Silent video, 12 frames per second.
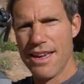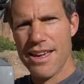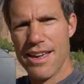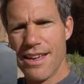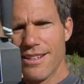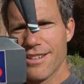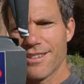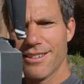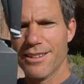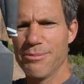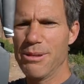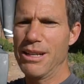in late two
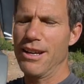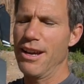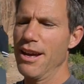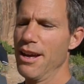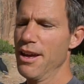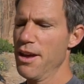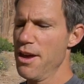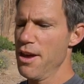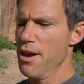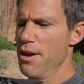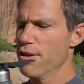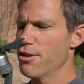thousand
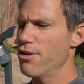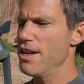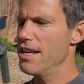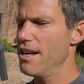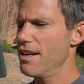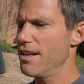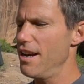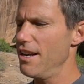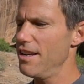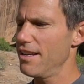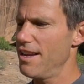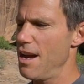sixteen when the Mavic
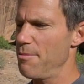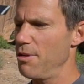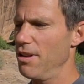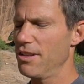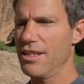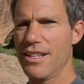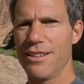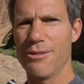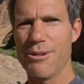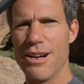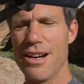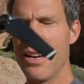Pro was
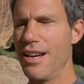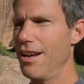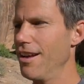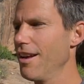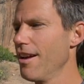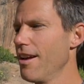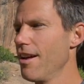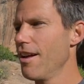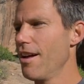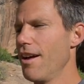first released.